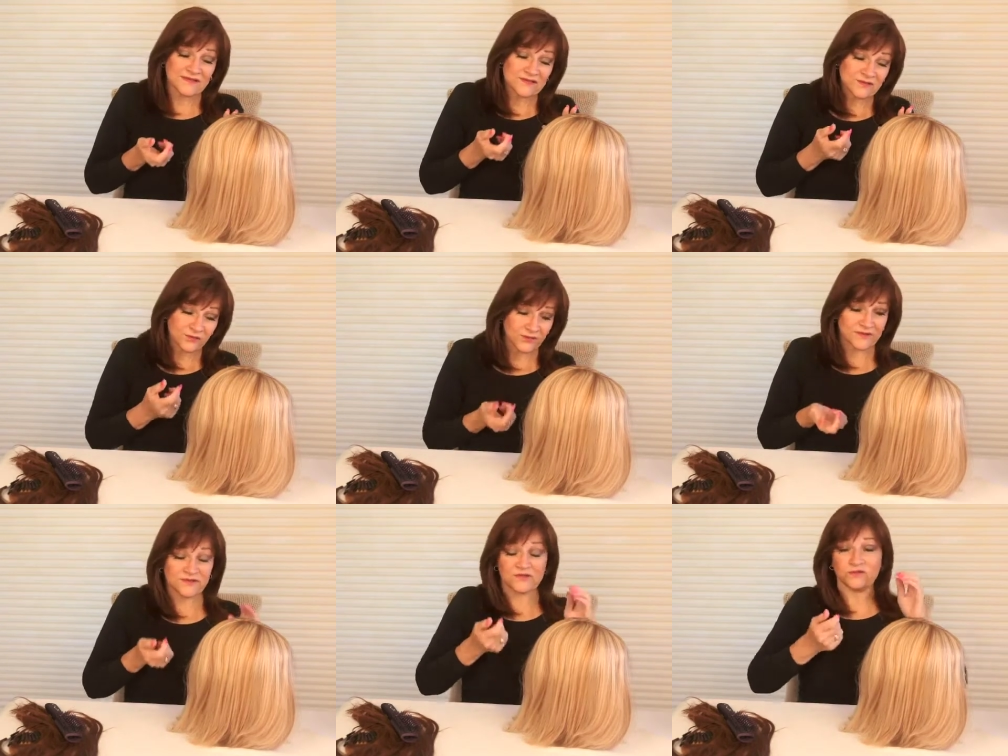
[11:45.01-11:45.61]
It's
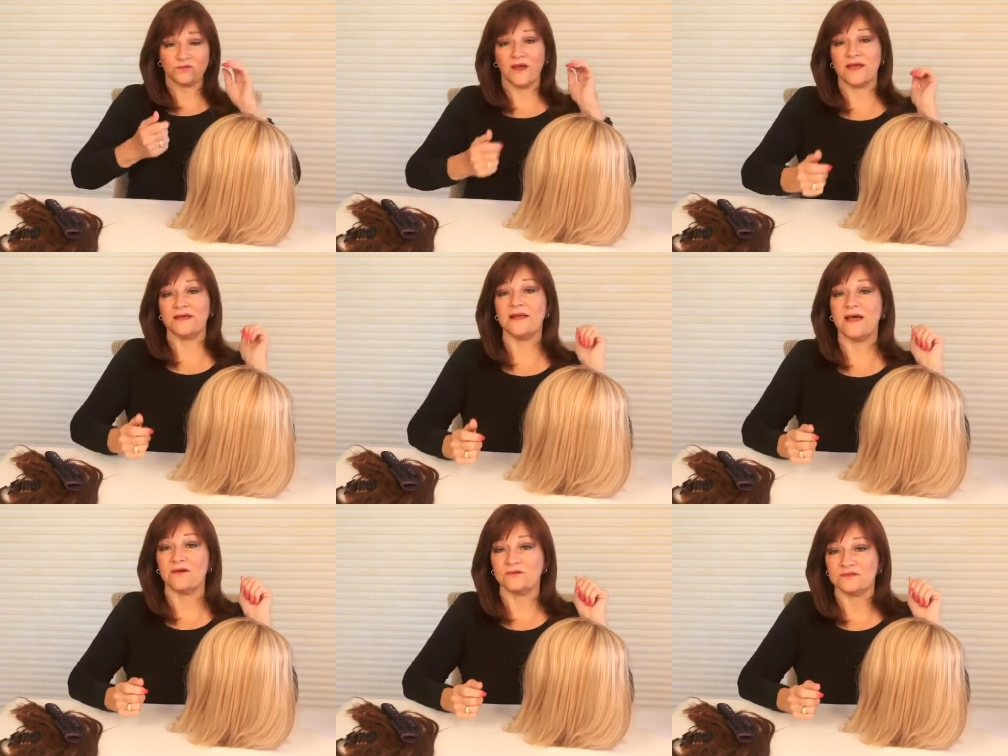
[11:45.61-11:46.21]
going to dry
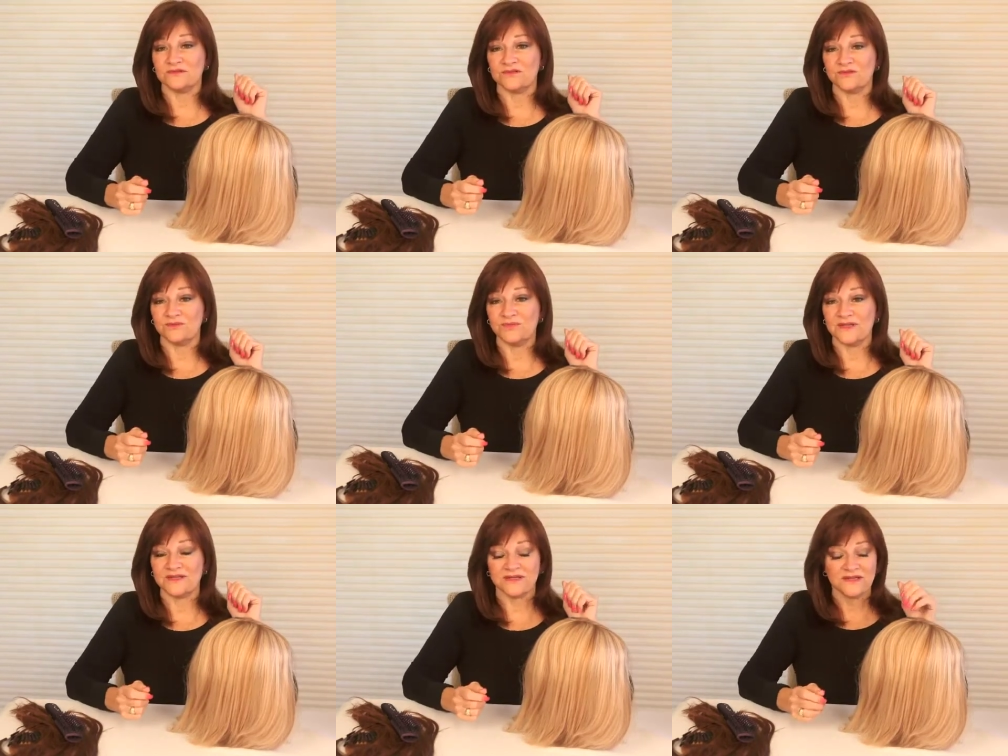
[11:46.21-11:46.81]
it out a little
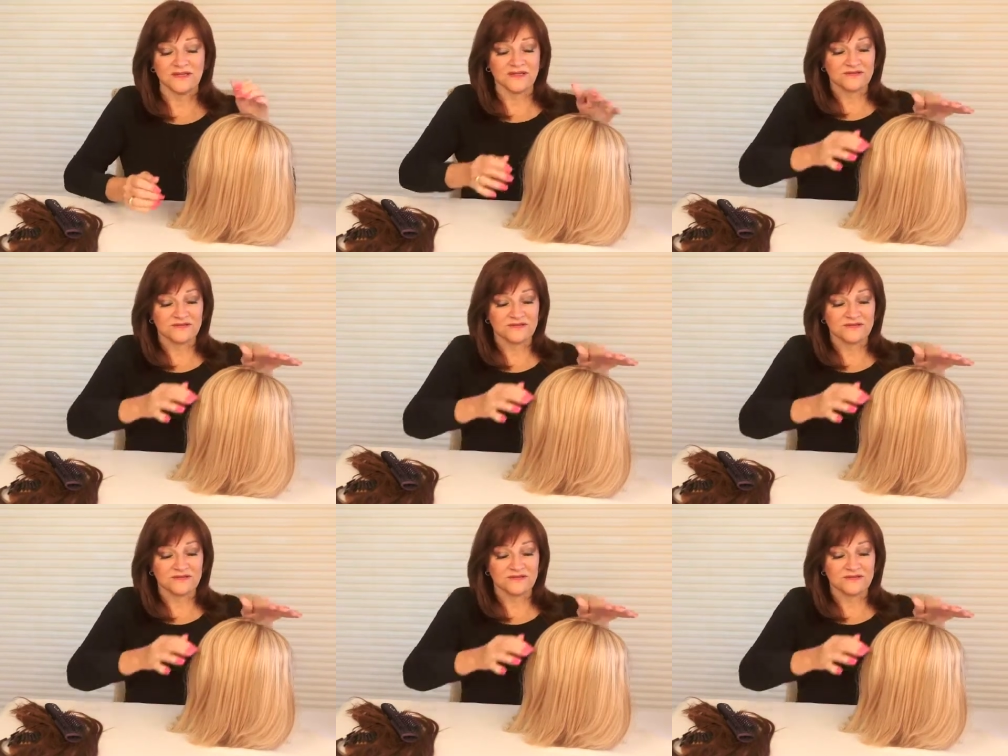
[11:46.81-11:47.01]
bit.